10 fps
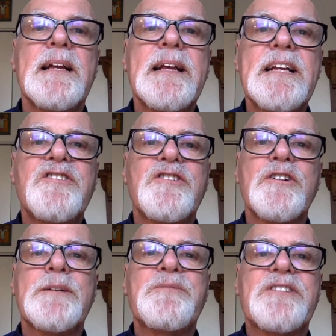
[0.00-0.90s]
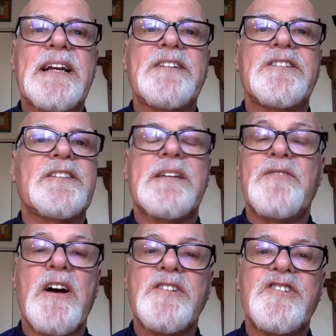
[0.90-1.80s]
His circumstances have
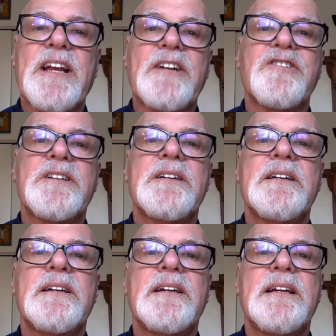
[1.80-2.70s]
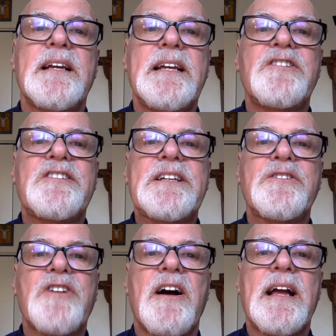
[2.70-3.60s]
not changed. He is
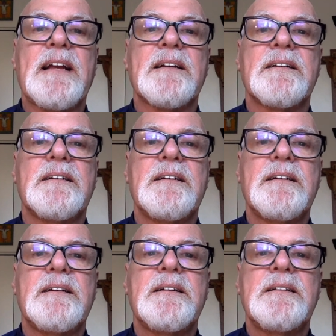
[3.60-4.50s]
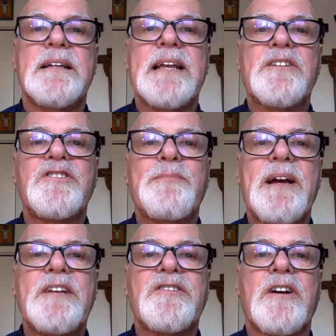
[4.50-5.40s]
still dying. The nail
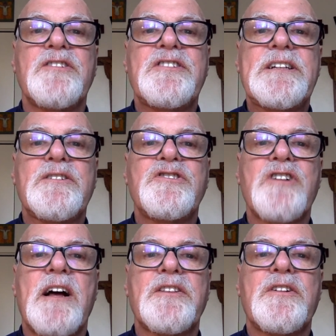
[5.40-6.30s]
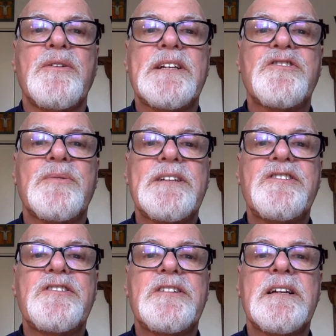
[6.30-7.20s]
spikes are still shot through his
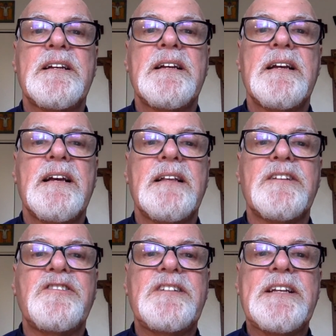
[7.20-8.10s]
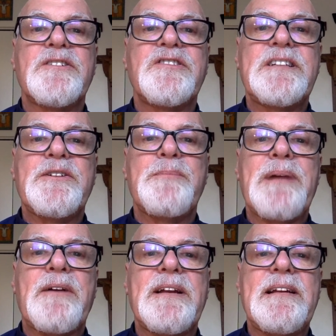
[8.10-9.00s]
wrists, the steel still
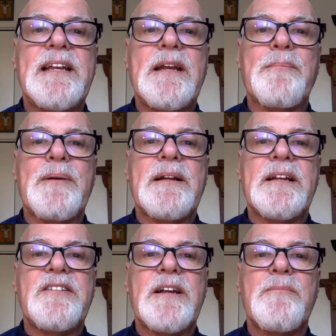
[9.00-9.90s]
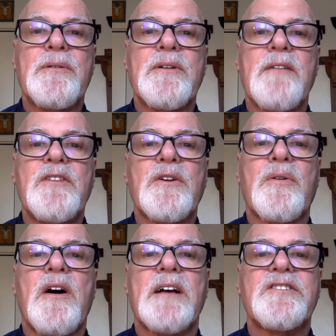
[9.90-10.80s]
buried deep in the timber of the
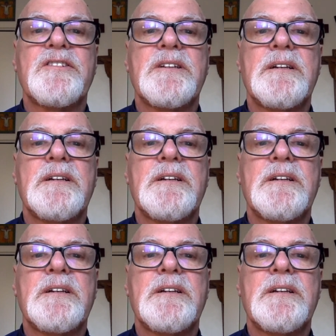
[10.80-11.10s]
cross.